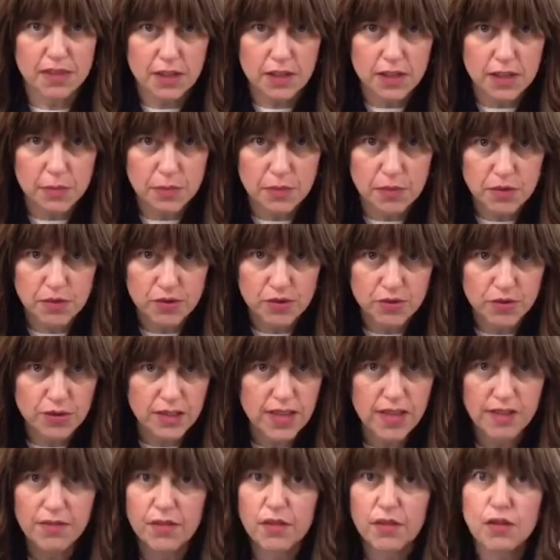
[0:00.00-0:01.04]
On a spiritual
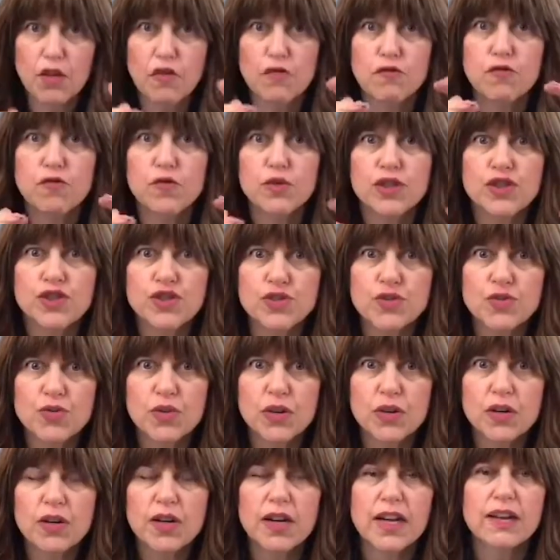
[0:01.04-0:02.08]
level, for
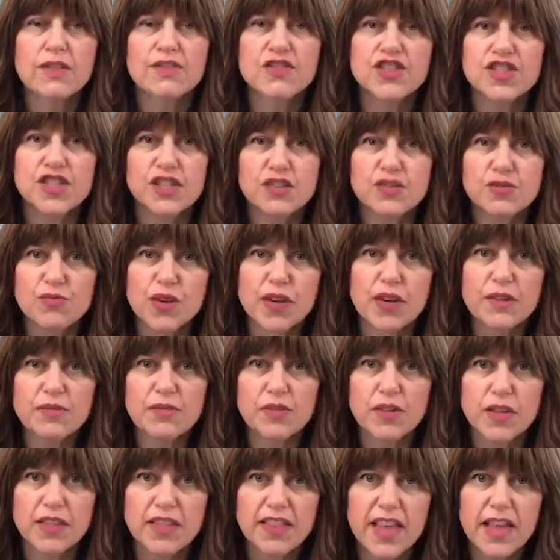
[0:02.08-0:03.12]
sure, if she's grateful
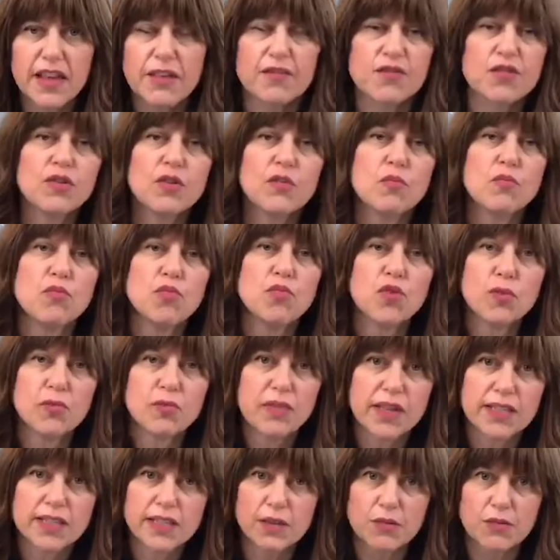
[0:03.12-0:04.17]
and thankful, more
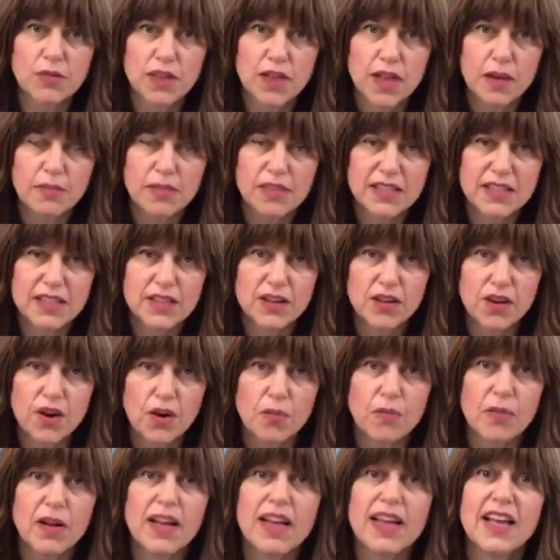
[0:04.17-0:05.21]
blessing will come into the
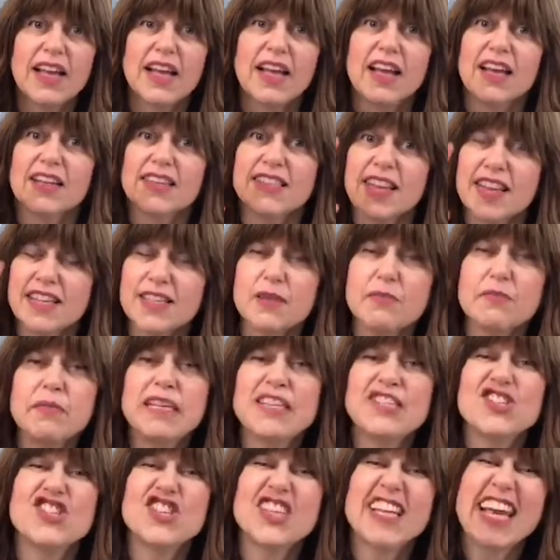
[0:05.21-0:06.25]
home. Doesn't mean
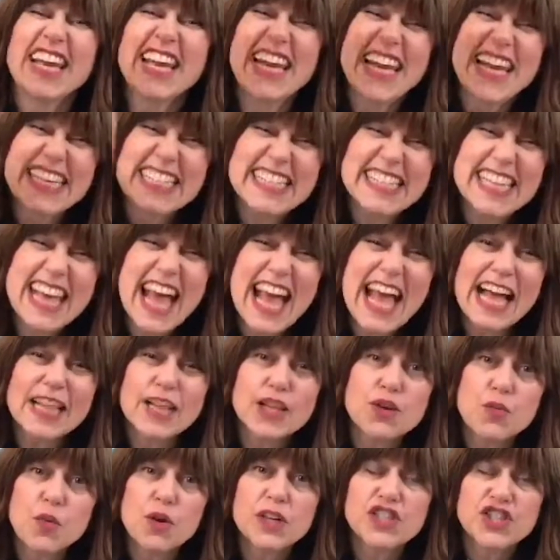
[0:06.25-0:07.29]
she'll get exactly
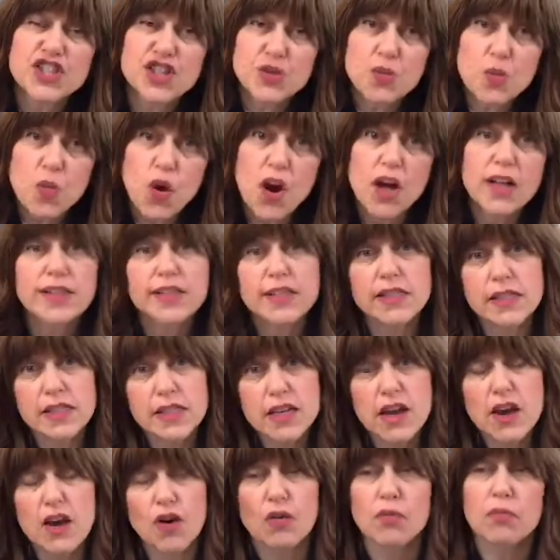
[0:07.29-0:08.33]
what she wants.
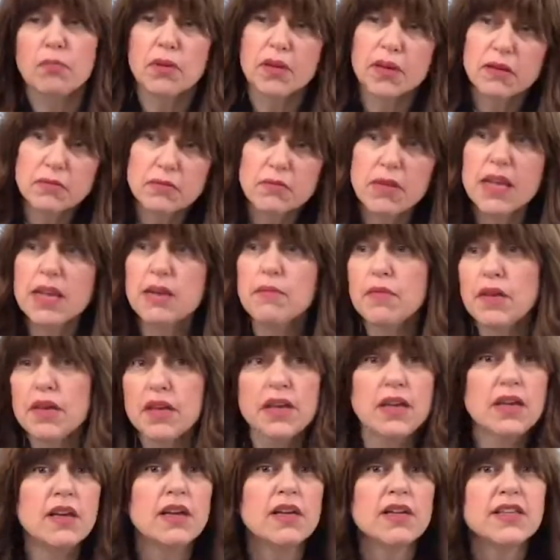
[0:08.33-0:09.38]
No, but
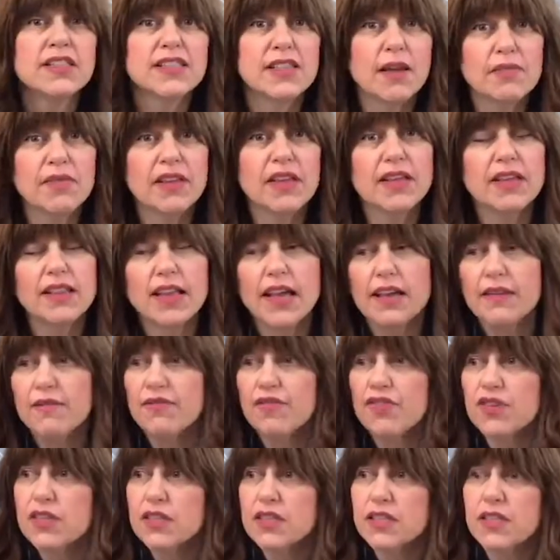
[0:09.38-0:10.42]
maybe something like,
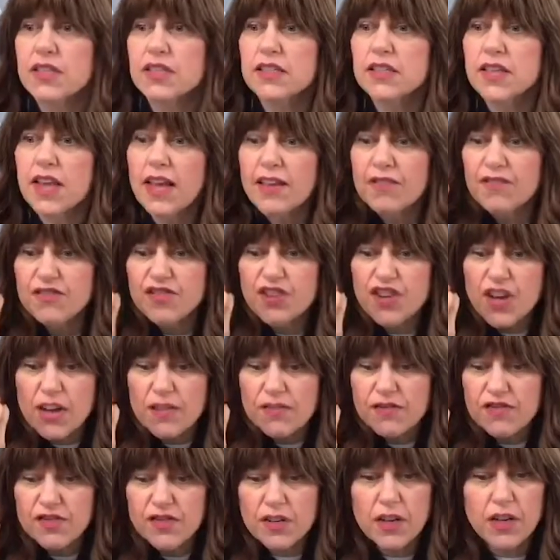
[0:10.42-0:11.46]
for instance, if
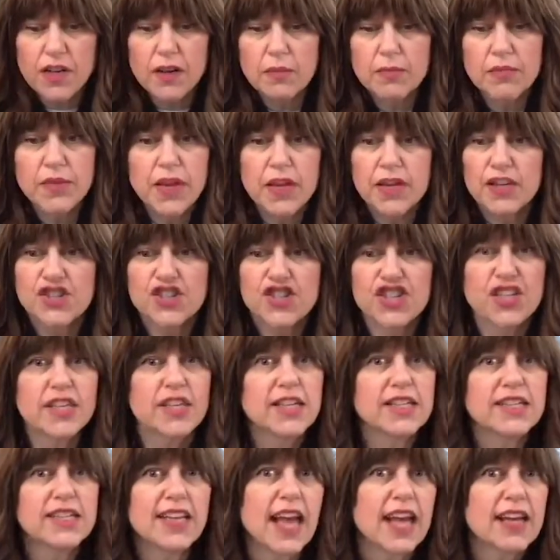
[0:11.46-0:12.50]
if um, she
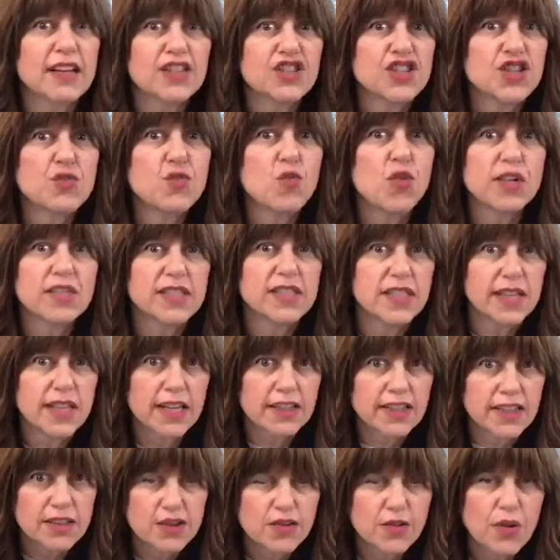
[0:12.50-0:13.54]
is she wants to
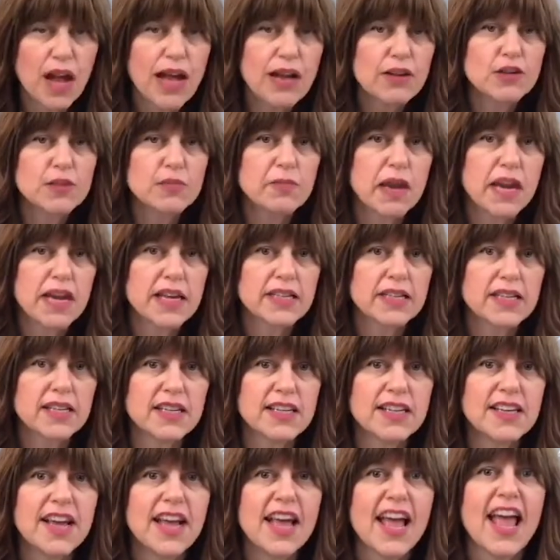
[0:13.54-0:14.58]
get the new house
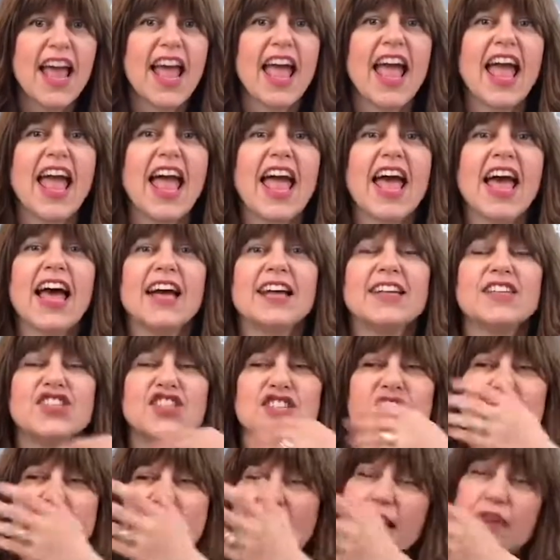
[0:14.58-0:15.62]
painted, and
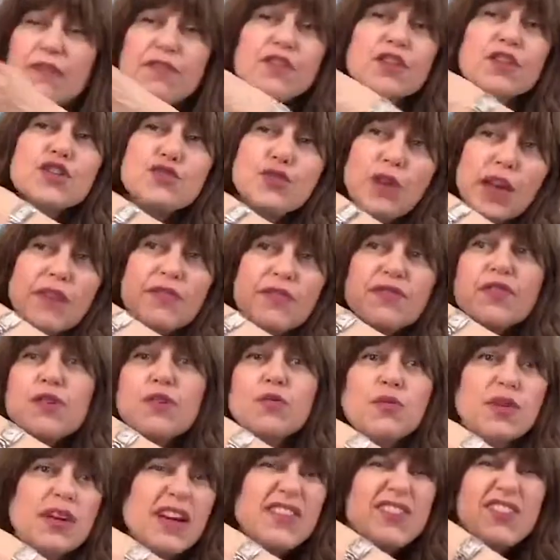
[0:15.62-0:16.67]
she's thankful and grateful and
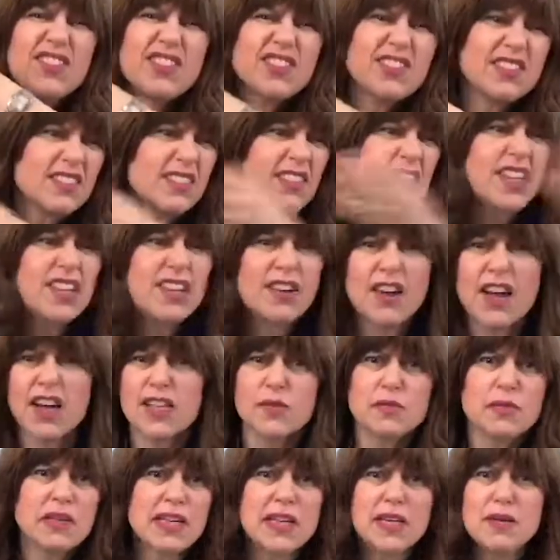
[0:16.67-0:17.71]
whatever. And her
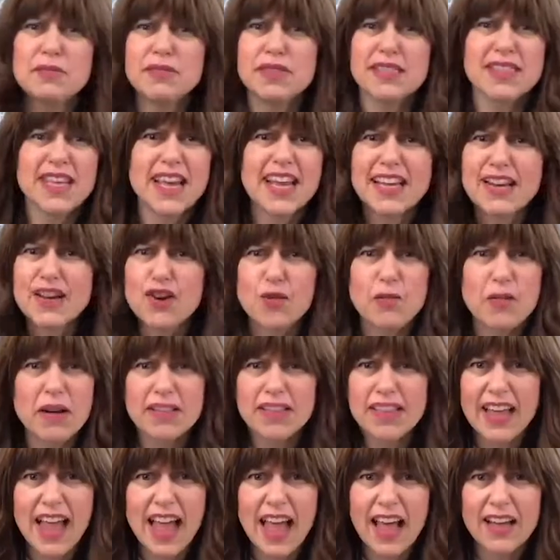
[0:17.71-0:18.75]
husband keeps saying no about
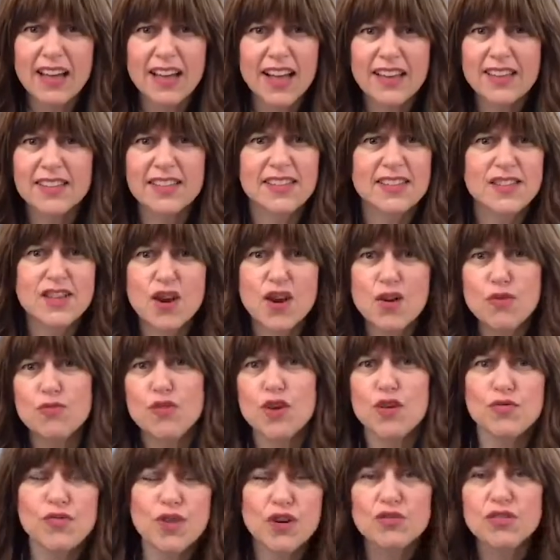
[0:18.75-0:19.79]
the uh, no,
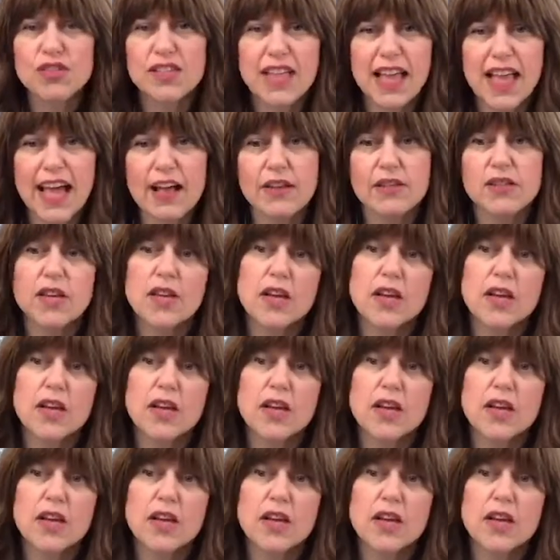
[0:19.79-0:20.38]
no, no to the house.